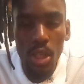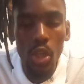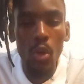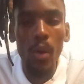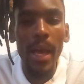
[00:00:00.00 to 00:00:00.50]

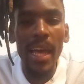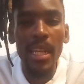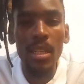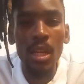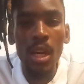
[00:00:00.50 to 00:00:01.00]

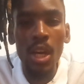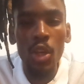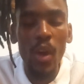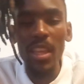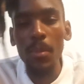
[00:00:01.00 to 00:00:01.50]
and
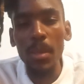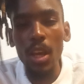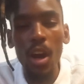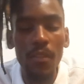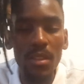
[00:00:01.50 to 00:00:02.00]
you're either
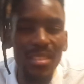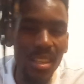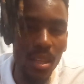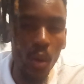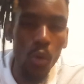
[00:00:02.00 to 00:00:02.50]
being
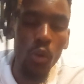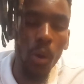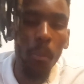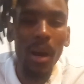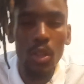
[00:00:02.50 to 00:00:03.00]
harvested, or
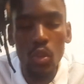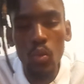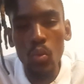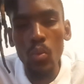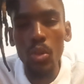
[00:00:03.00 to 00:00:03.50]
you're about
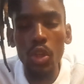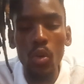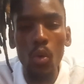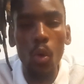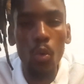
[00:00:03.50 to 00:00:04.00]

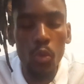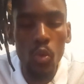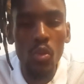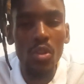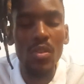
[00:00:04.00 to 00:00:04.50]
to go
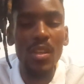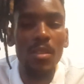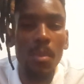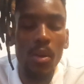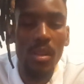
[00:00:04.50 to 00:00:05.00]
through certain
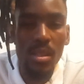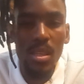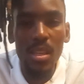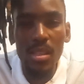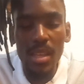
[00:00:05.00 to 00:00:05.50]

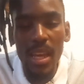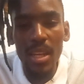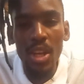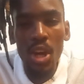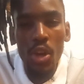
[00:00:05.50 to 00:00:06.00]
experiences,
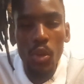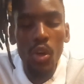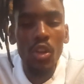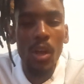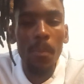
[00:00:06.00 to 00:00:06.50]
and
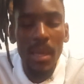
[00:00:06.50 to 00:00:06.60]
you're not